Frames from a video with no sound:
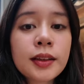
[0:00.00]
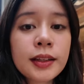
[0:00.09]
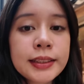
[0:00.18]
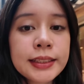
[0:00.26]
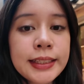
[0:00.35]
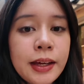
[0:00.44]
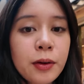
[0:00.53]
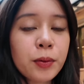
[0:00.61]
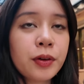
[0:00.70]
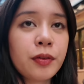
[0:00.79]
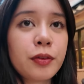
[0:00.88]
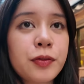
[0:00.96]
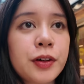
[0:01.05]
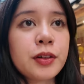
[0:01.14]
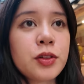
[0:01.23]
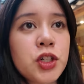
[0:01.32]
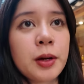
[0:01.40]
This is like one of the
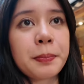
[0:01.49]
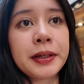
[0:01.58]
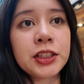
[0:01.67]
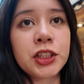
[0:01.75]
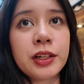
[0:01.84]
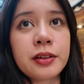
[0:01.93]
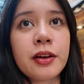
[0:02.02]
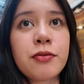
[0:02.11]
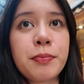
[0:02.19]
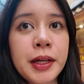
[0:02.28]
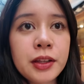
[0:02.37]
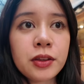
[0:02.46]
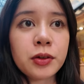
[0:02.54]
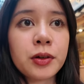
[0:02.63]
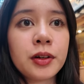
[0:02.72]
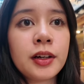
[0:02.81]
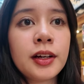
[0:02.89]
first shopping streets I've been
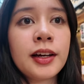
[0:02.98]
to